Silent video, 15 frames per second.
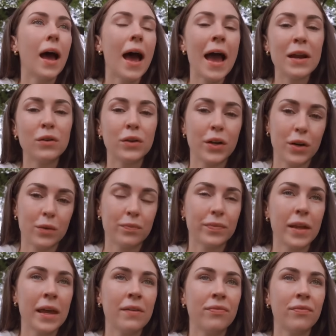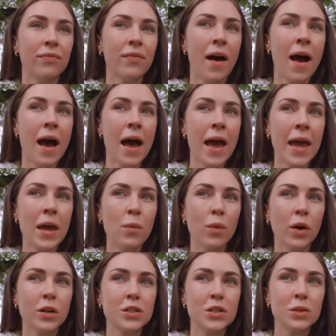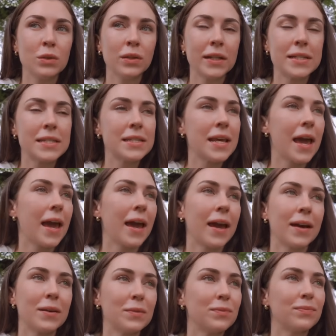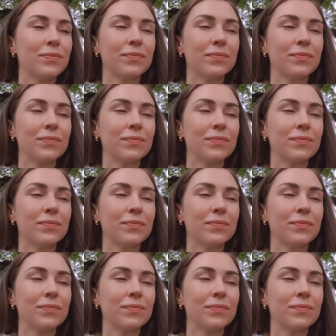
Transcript: I don't know. If I were to, let's say,